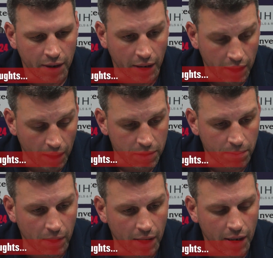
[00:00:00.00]
They came to
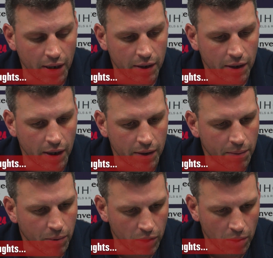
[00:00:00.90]
play.
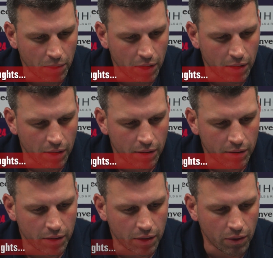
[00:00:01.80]
They put up a
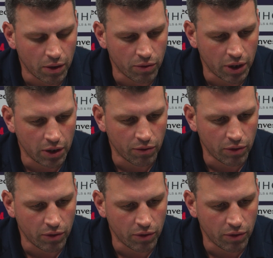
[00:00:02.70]
really,